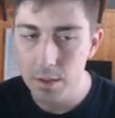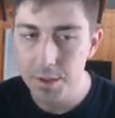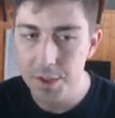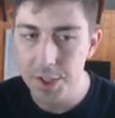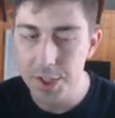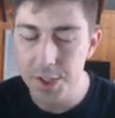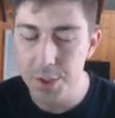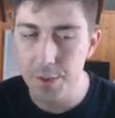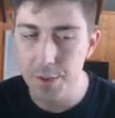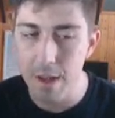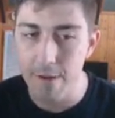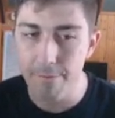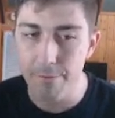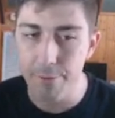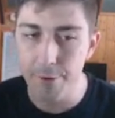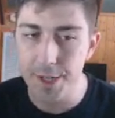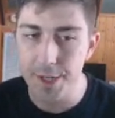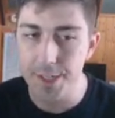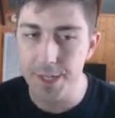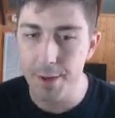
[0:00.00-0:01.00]
Just doing that
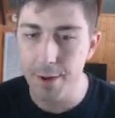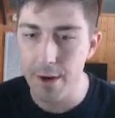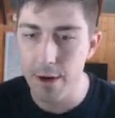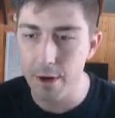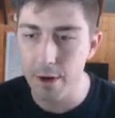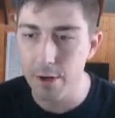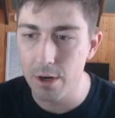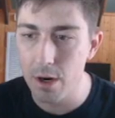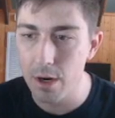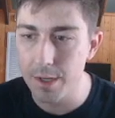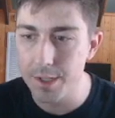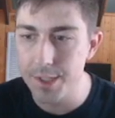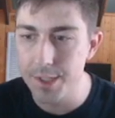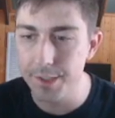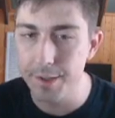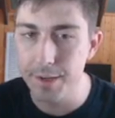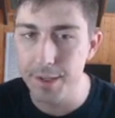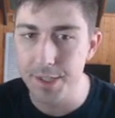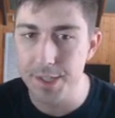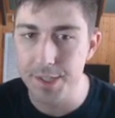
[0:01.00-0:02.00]
freeze thing right here
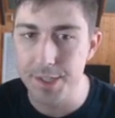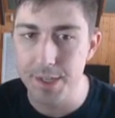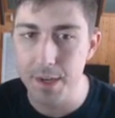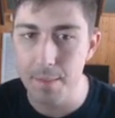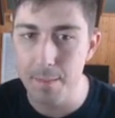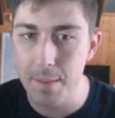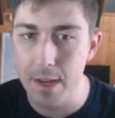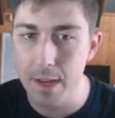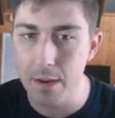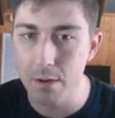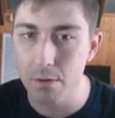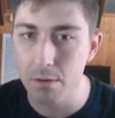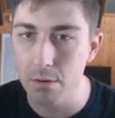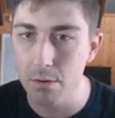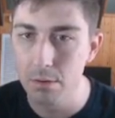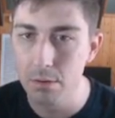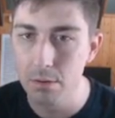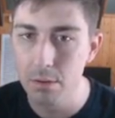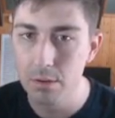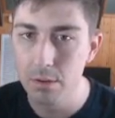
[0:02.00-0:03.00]
constantly because it's Camille.